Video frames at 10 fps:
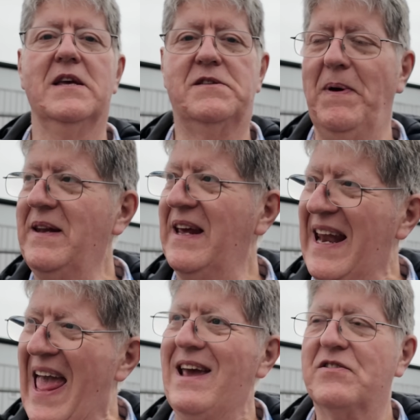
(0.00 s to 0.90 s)
spending
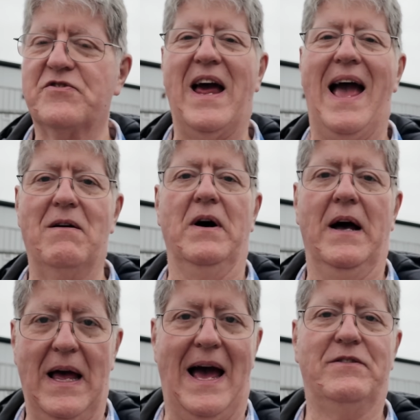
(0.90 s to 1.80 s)
an extra
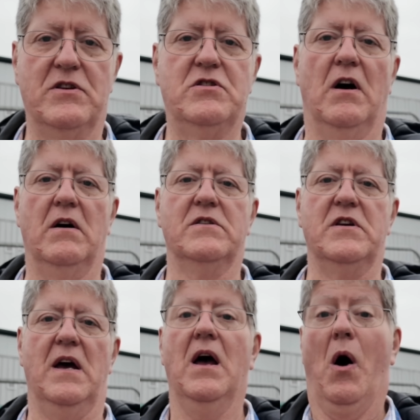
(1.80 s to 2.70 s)
hour at a
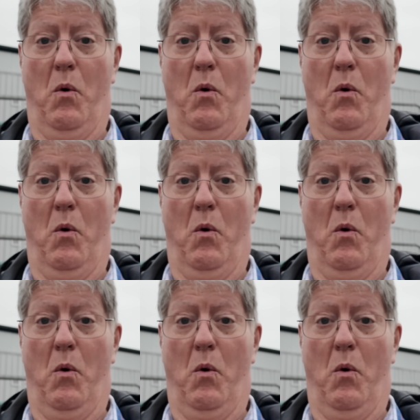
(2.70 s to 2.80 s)
charger